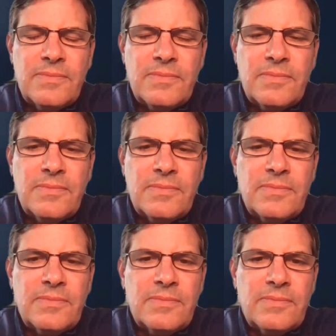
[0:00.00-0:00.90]

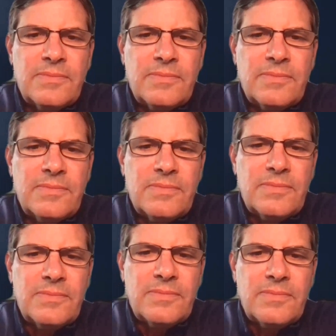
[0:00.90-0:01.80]

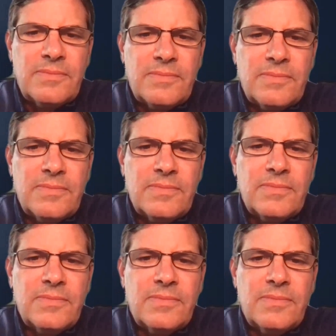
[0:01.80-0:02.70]

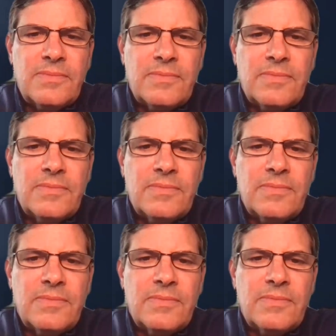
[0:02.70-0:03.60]

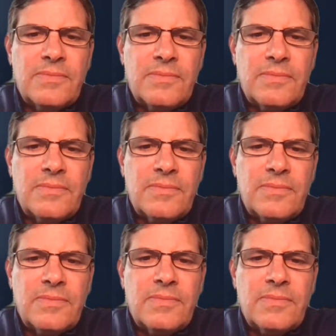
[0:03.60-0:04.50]

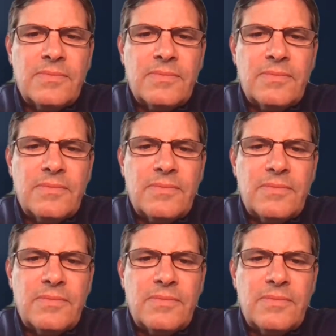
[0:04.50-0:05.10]
No words are spoken by the person on screen.